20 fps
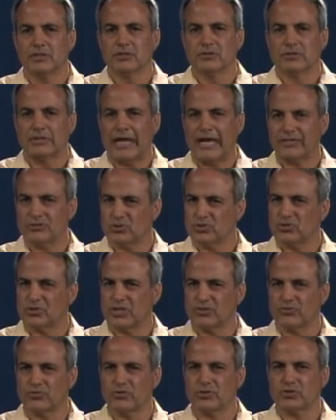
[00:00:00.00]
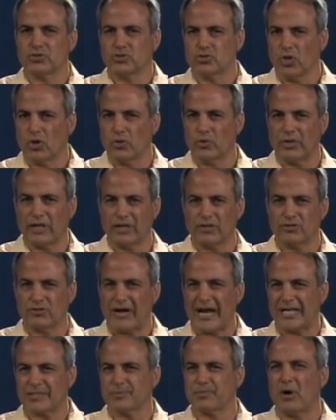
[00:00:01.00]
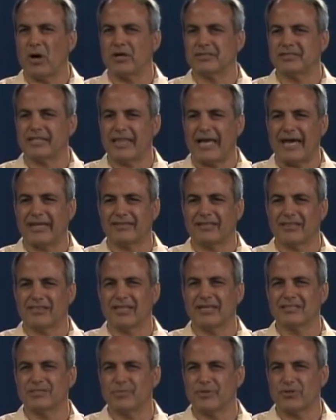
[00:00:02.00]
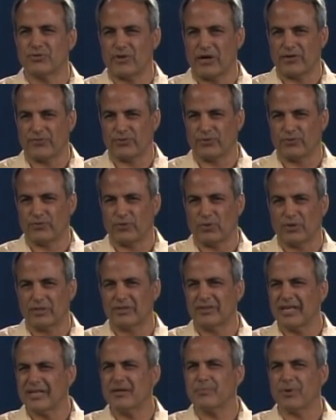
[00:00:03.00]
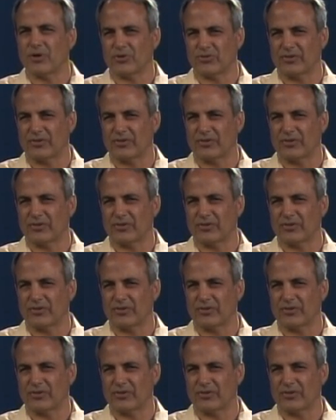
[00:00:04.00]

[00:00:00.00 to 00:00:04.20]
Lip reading: as you sit through this show and grasp onto that, the thing to be grateful for. Think about